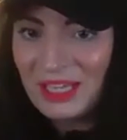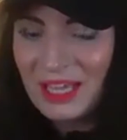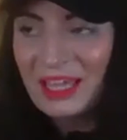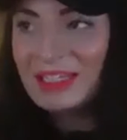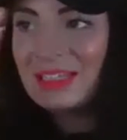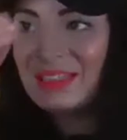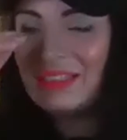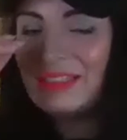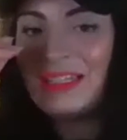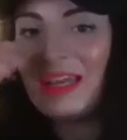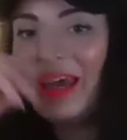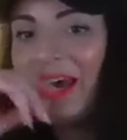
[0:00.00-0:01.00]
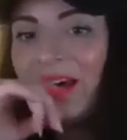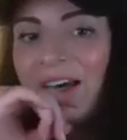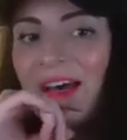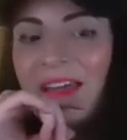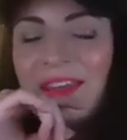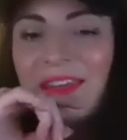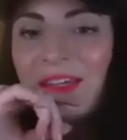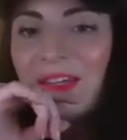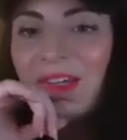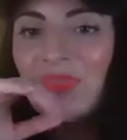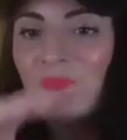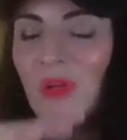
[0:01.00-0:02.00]
And yeah, I think
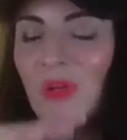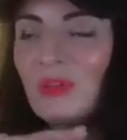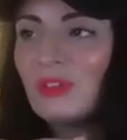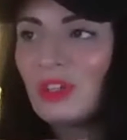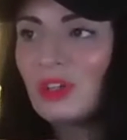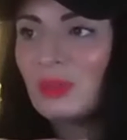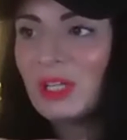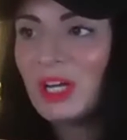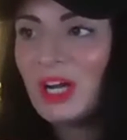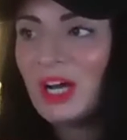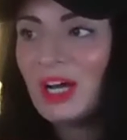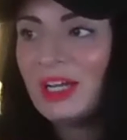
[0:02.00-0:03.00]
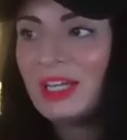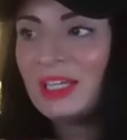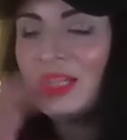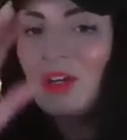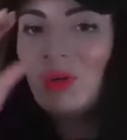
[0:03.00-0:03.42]
emotions are going to be high.